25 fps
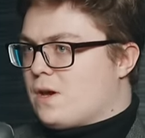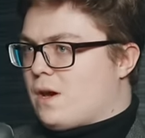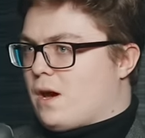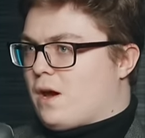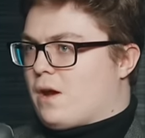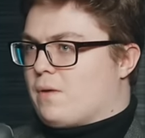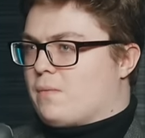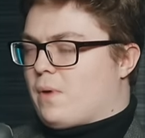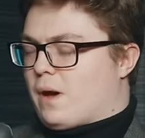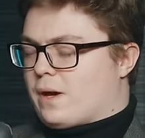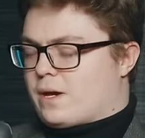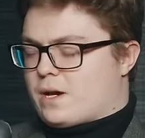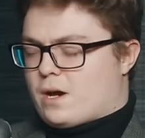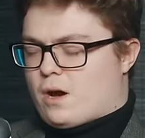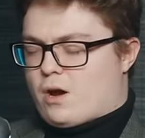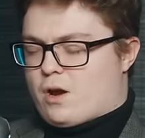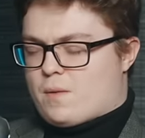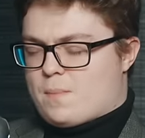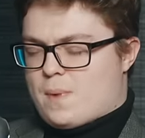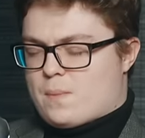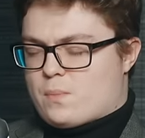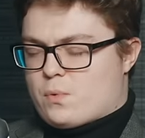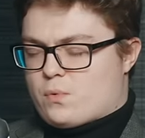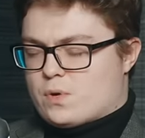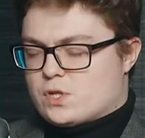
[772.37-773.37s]
I can't
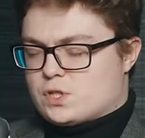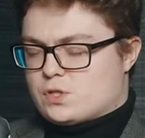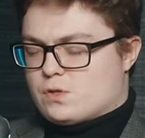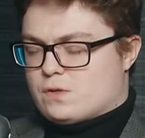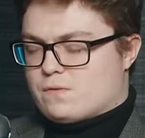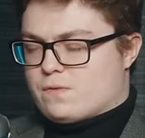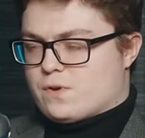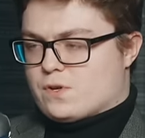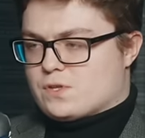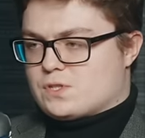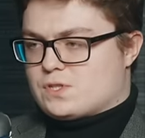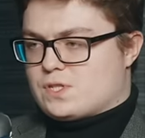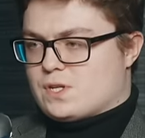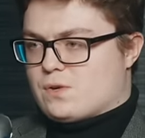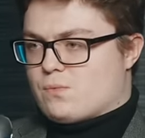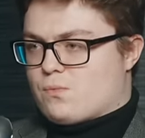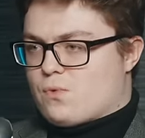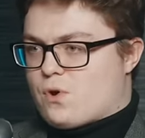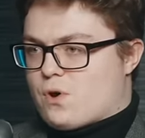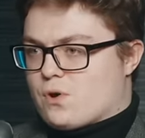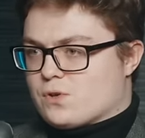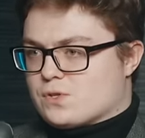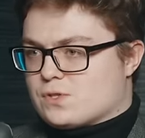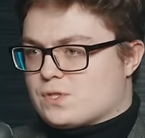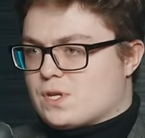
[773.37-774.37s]
remember which university it
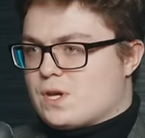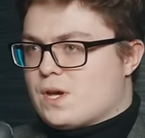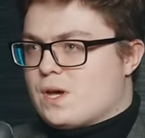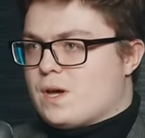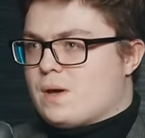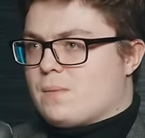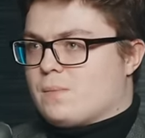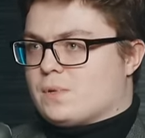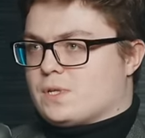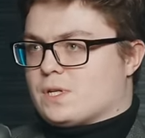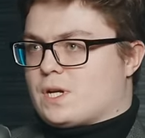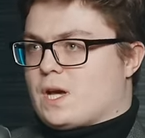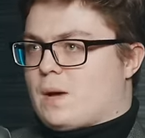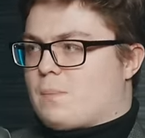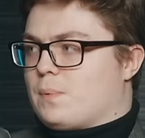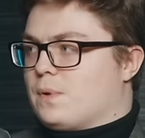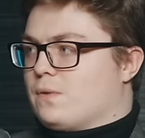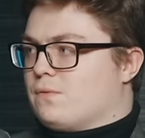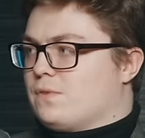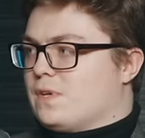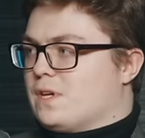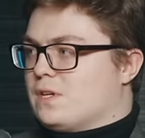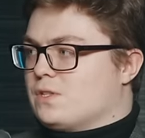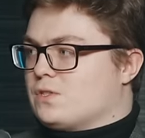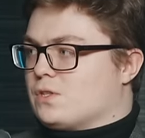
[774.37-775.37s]
was, but a couple
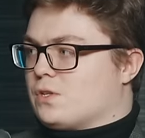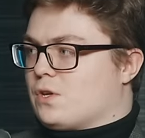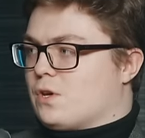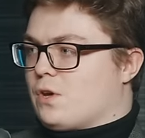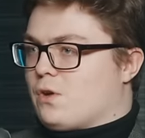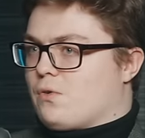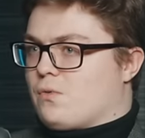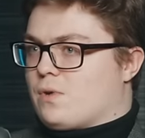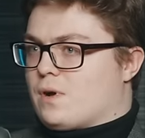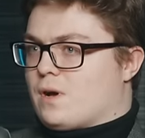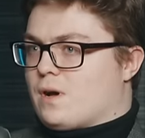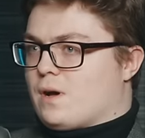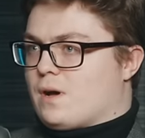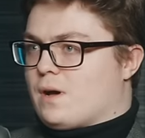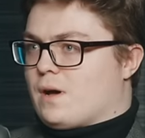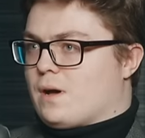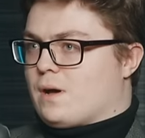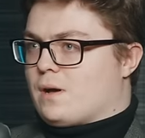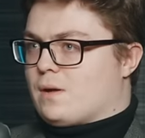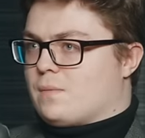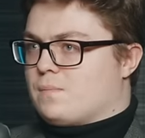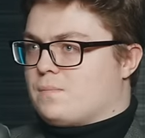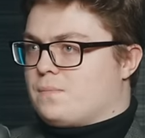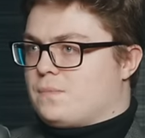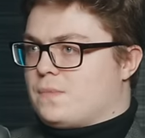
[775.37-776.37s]
of years
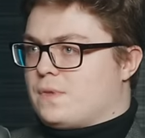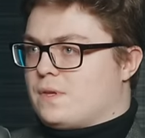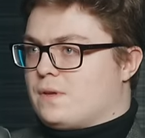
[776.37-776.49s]
ago,